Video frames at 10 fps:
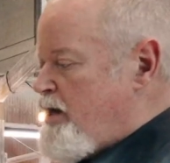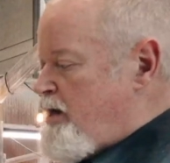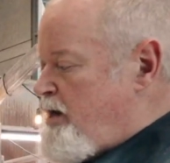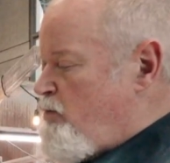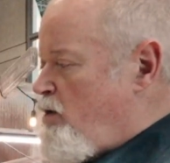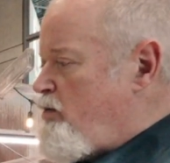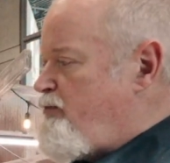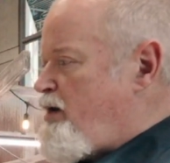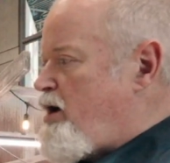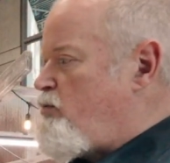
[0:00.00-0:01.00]
And what
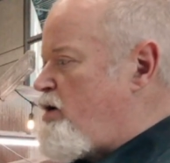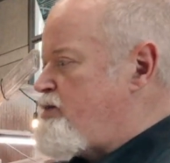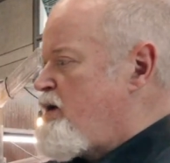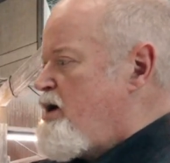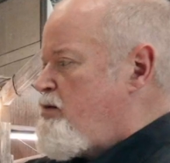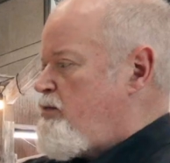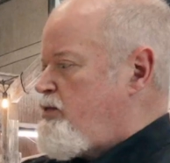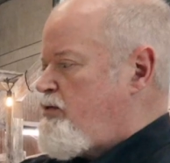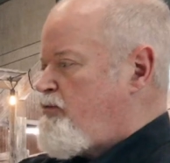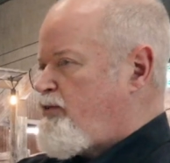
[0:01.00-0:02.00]
we found was
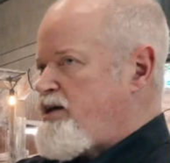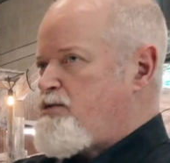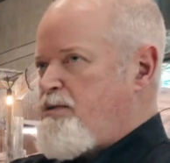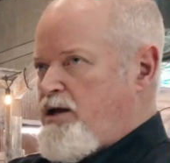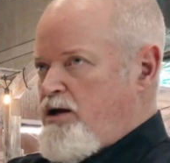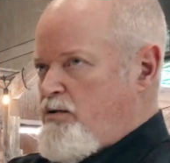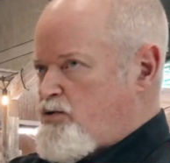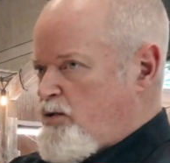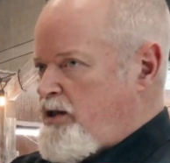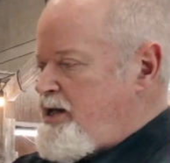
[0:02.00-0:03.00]
flexibility
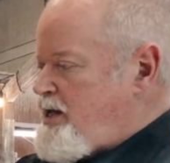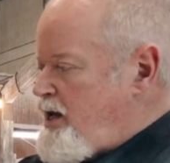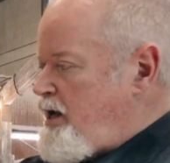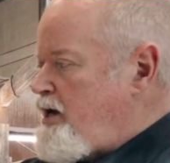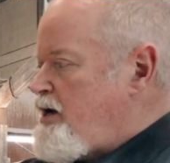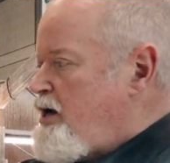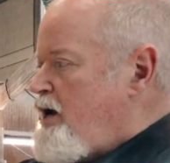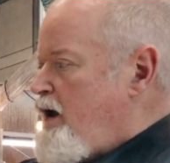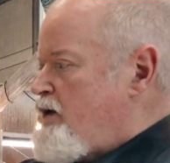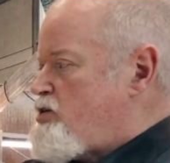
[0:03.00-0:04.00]
was really key.
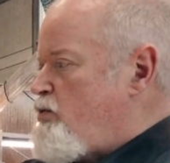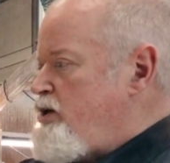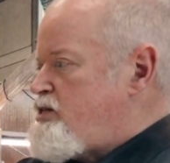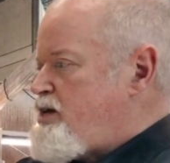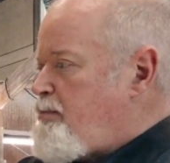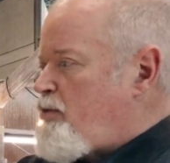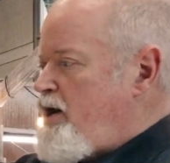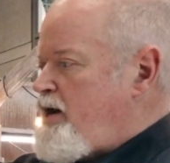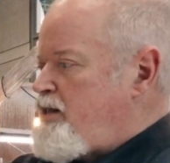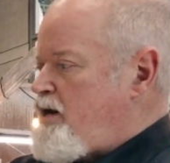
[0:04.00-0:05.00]
And so we
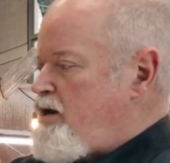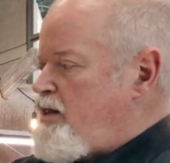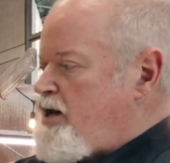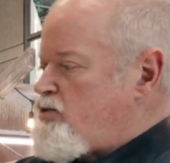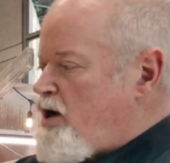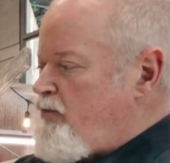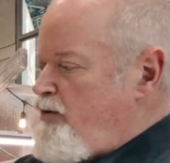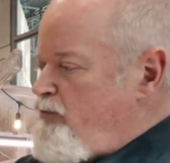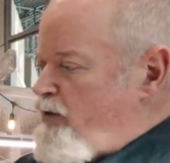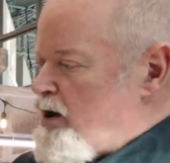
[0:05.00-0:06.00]
separated the electronic
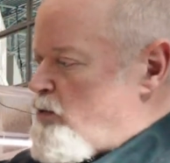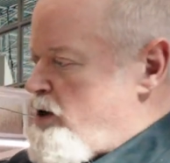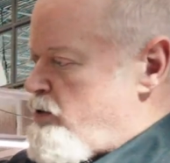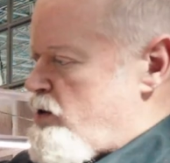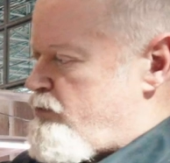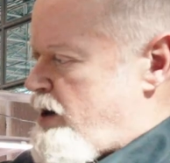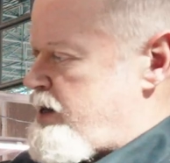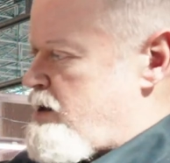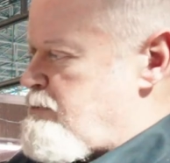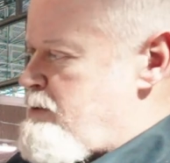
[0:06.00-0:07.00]
viewfinder. We were
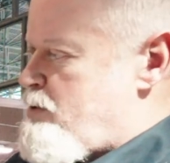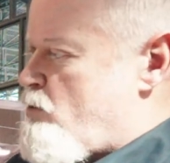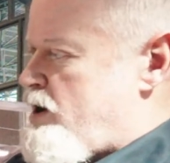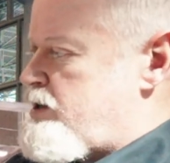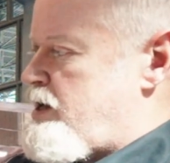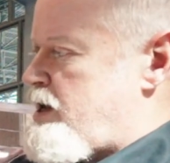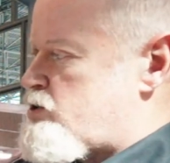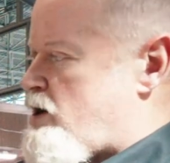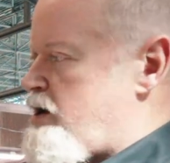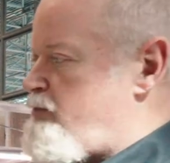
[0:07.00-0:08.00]
finding that people wanted the
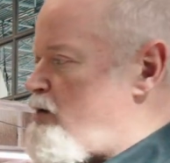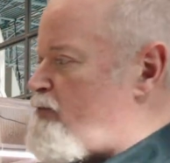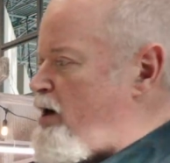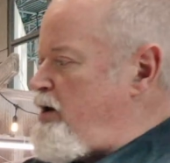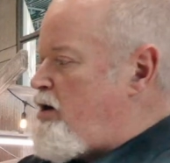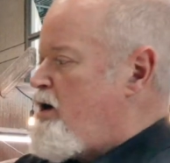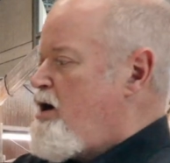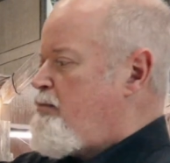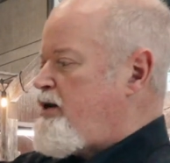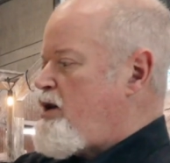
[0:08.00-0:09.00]
electronic viewfinder,
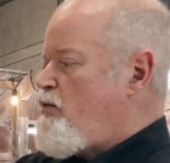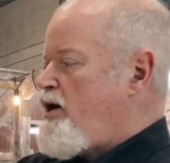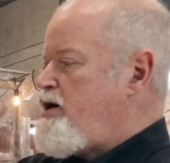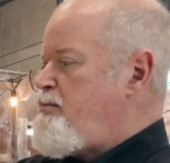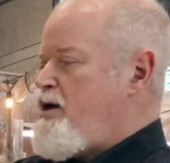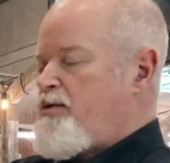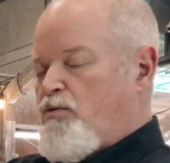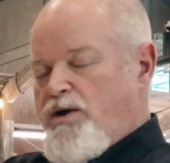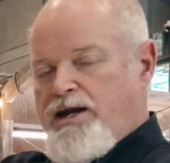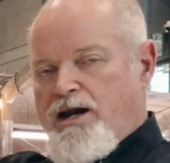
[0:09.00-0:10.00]
but they wanted to be able to
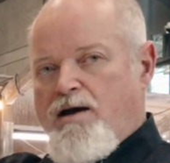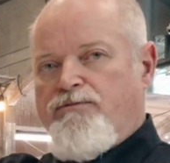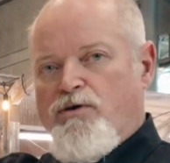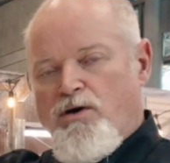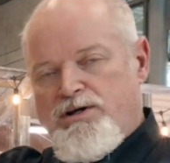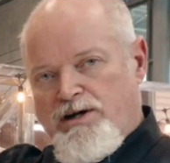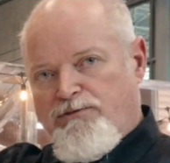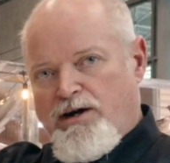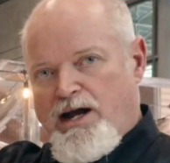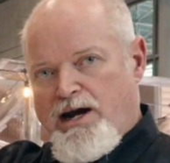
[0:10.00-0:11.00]
rig it up for
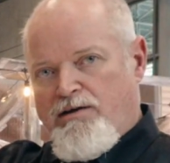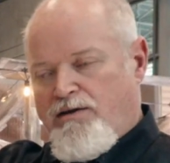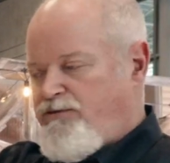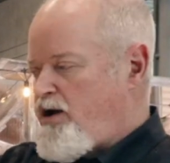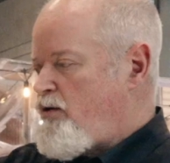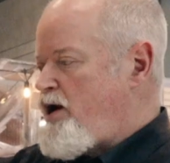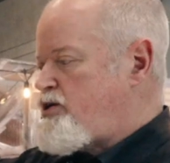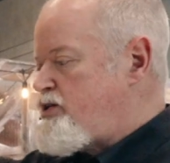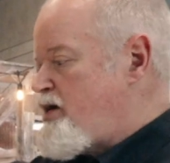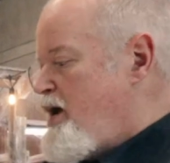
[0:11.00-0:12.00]
different kind of
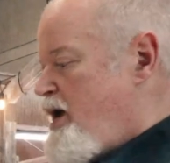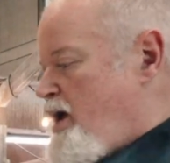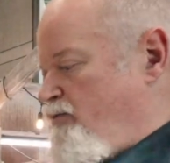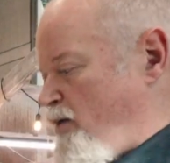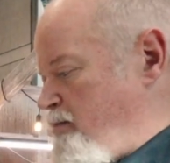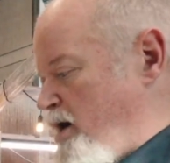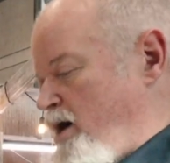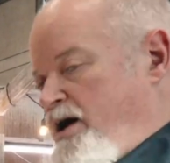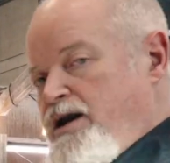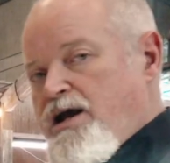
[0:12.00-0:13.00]
configurations. If I'm
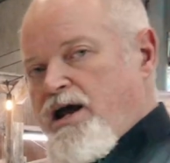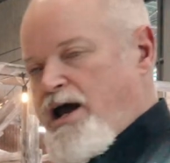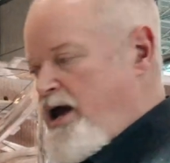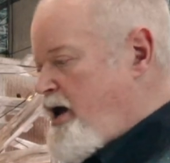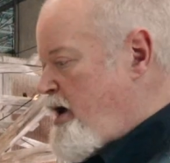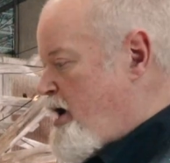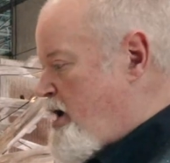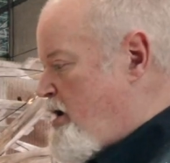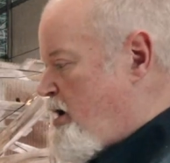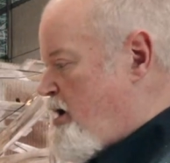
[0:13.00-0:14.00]
on
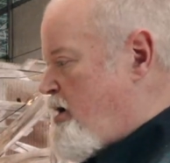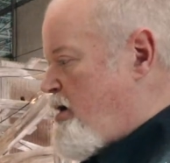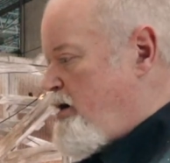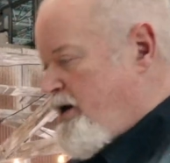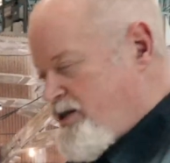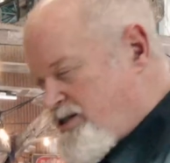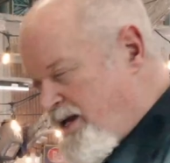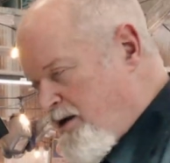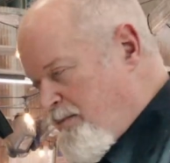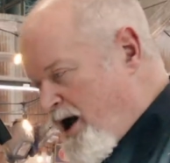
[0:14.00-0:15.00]
an
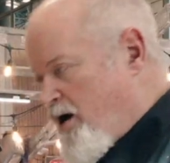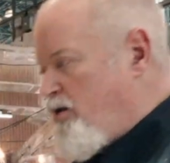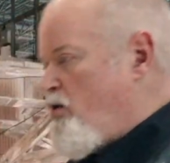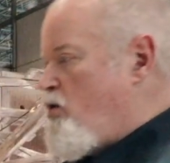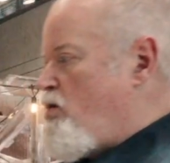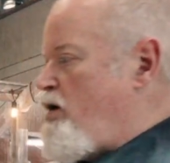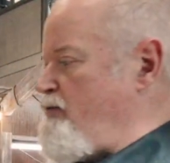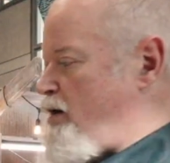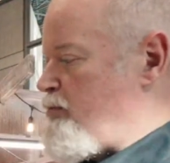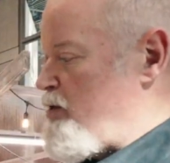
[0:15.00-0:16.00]
extended mount, or
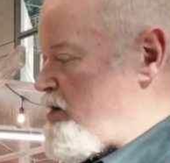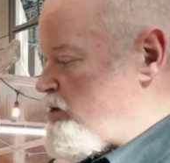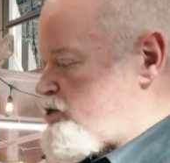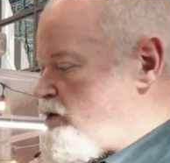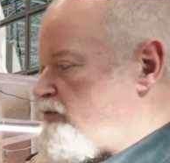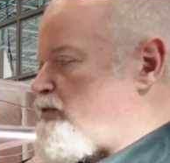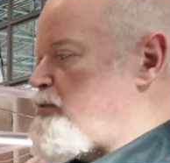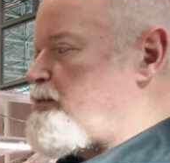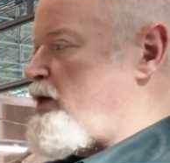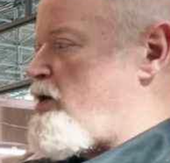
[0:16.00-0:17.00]
if I'm shooting from
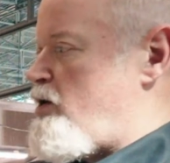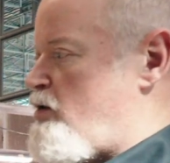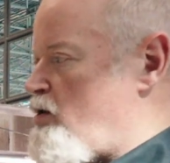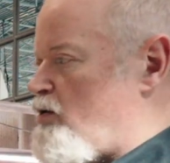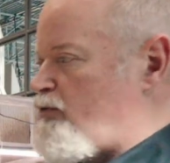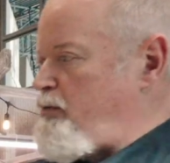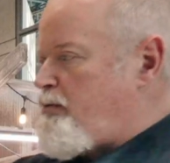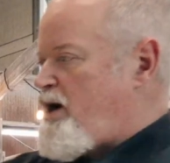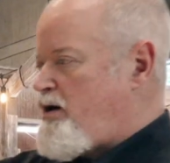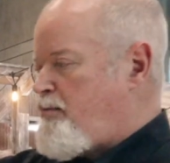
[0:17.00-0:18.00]
below or
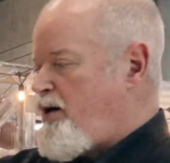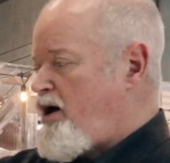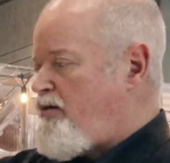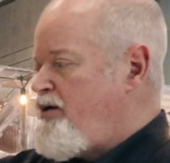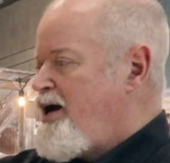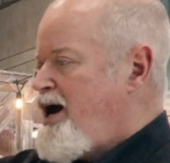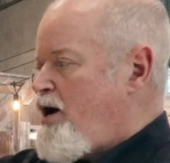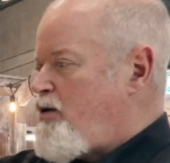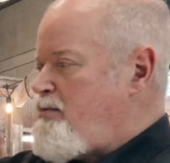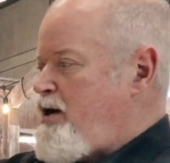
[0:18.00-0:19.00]
from above,
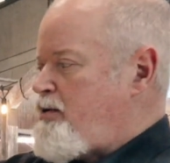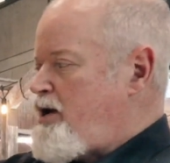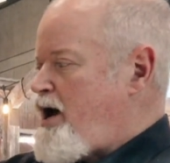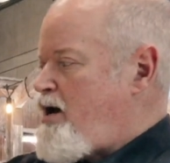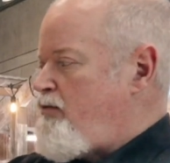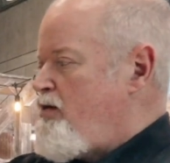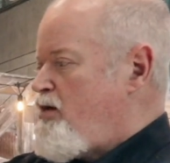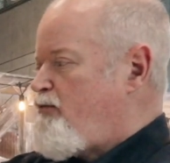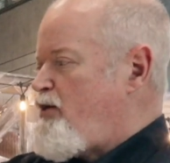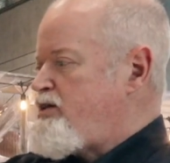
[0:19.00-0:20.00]
I want to be able to have
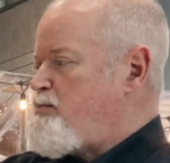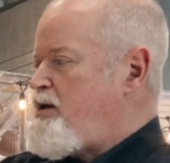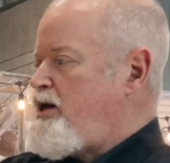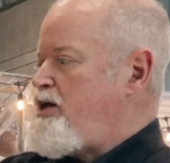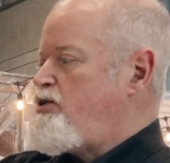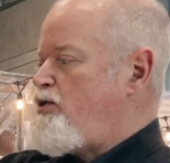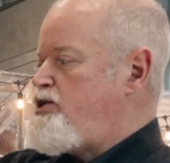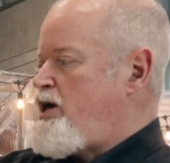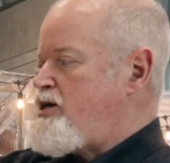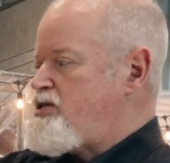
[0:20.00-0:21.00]
the flexibility to
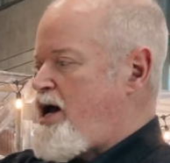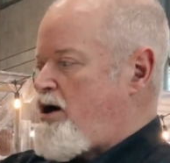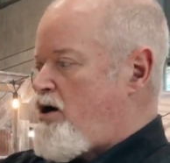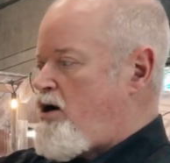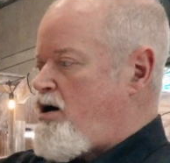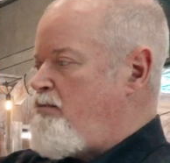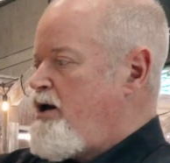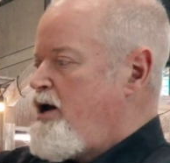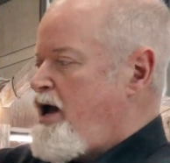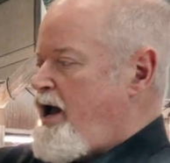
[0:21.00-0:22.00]
adjust that arm
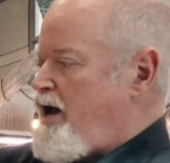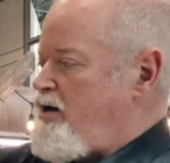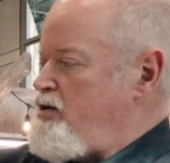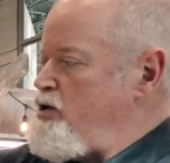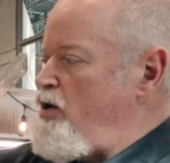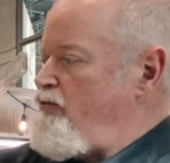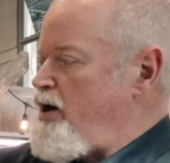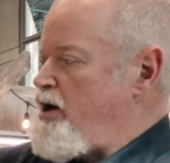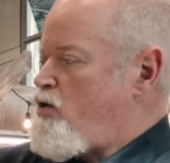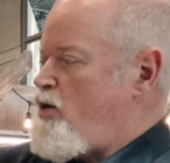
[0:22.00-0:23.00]
and do it
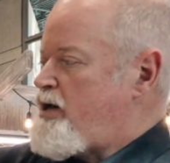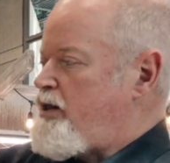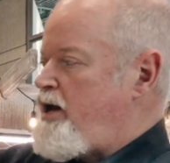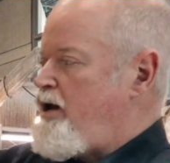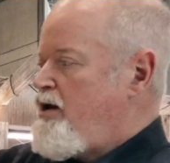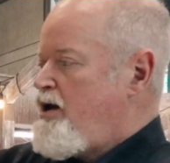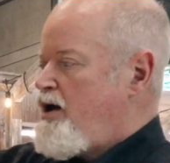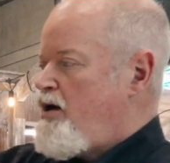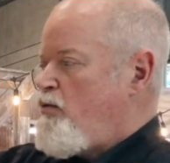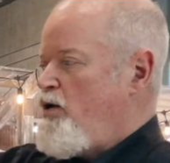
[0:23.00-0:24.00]
very quickly
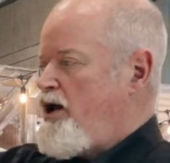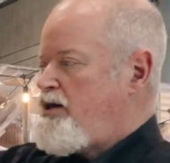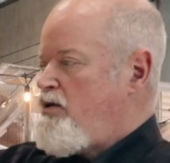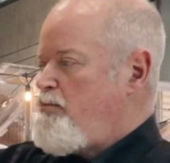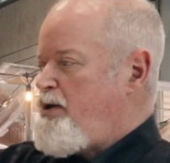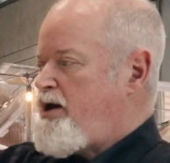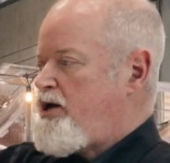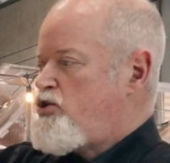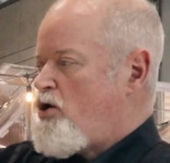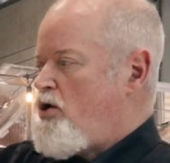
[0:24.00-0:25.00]
with big
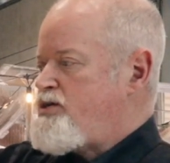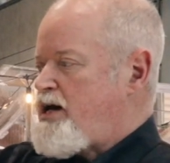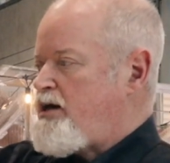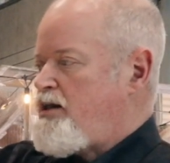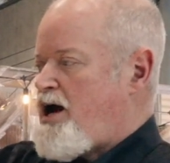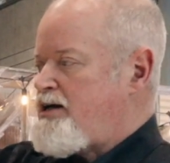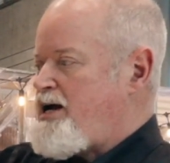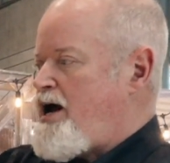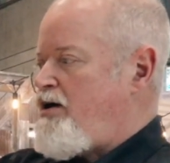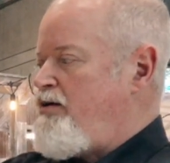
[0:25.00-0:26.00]
controls that can lock
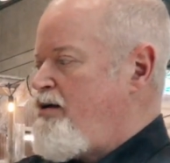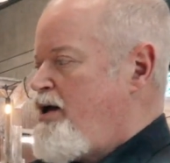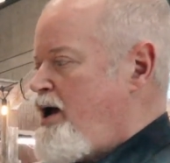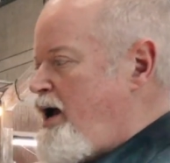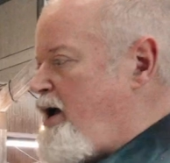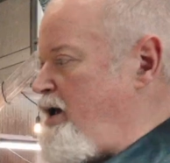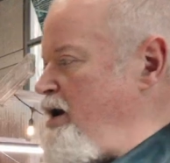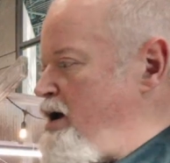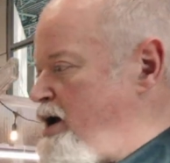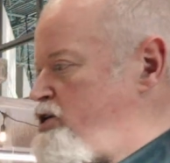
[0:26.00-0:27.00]
down
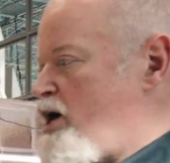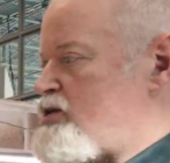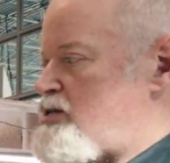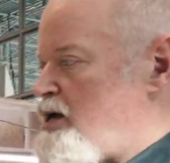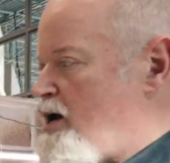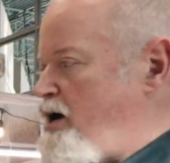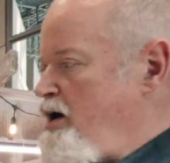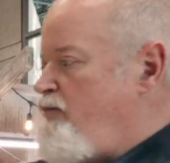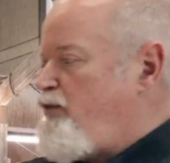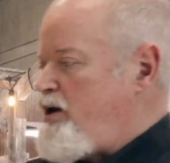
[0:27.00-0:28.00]
and adjust
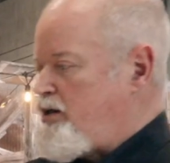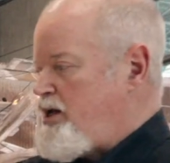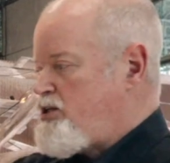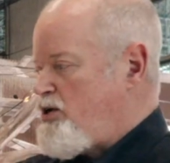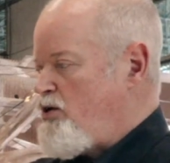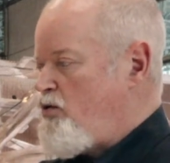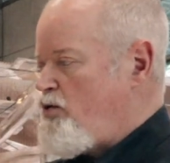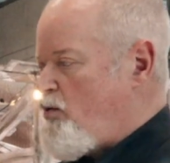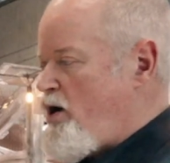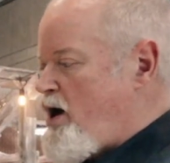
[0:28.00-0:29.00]
infinitely to
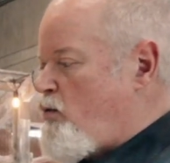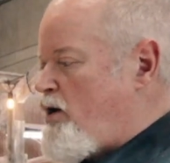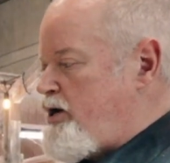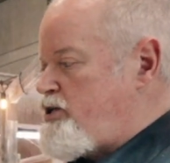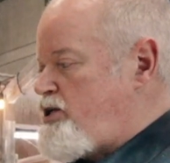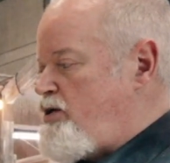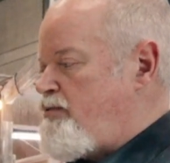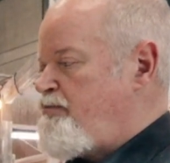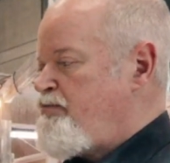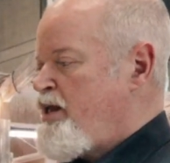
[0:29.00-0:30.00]
the way I want to shoot.